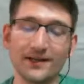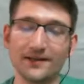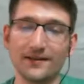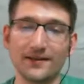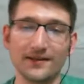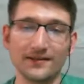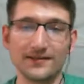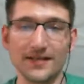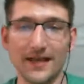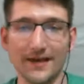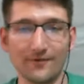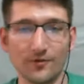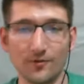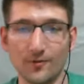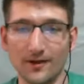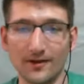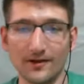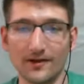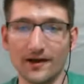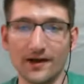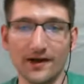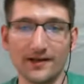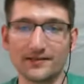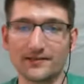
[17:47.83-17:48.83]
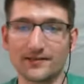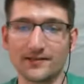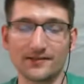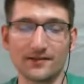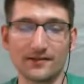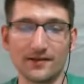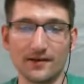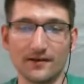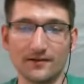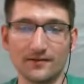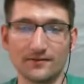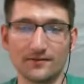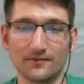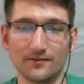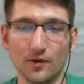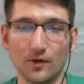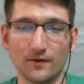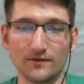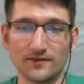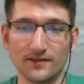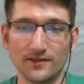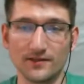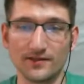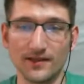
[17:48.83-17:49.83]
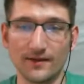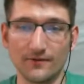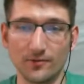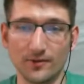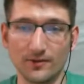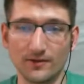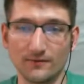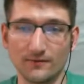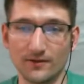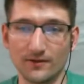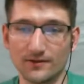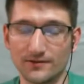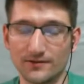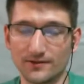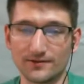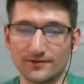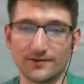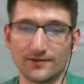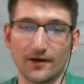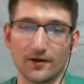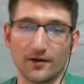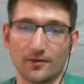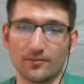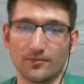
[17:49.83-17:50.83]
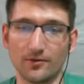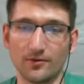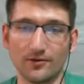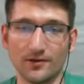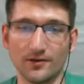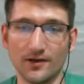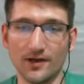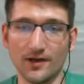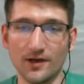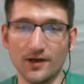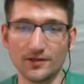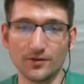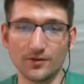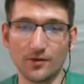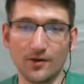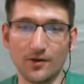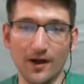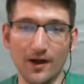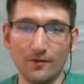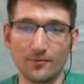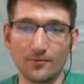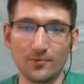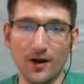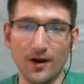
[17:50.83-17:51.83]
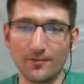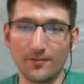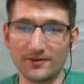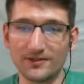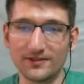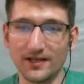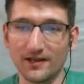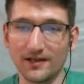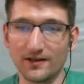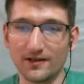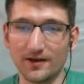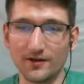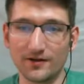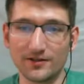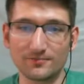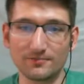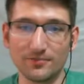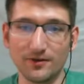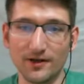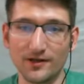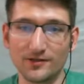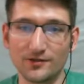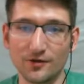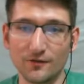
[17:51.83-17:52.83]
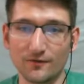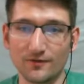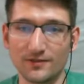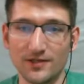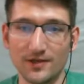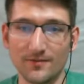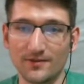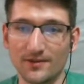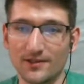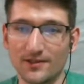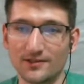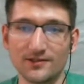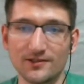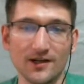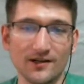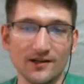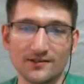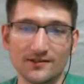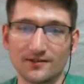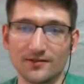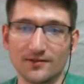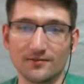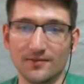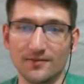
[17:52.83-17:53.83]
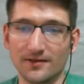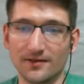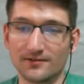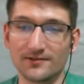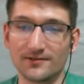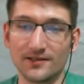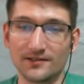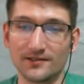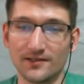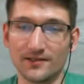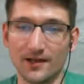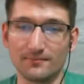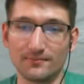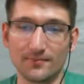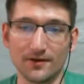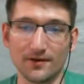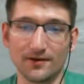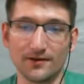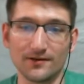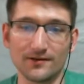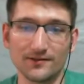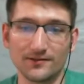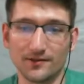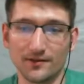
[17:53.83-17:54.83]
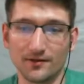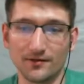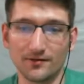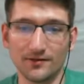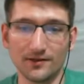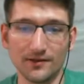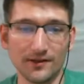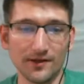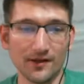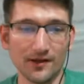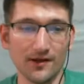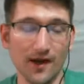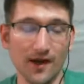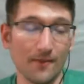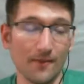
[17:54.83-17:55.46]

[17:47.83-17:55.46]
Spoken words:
these heavyweight guys because the UFC's heavyweight division is terrible. So I would probably take Curtis Blades over Timothy Johnson or Marcin Tybura. So I'm